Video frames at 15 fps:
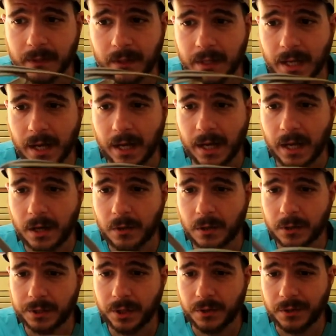yeah, I don't know
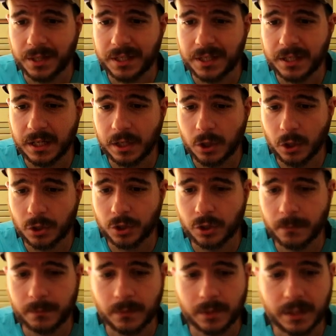what to tell you. This is an
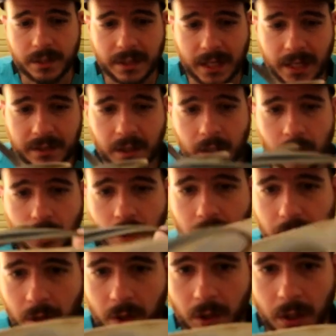awesome sandal
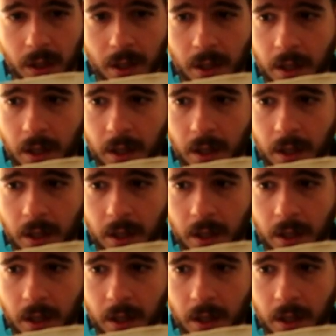overall.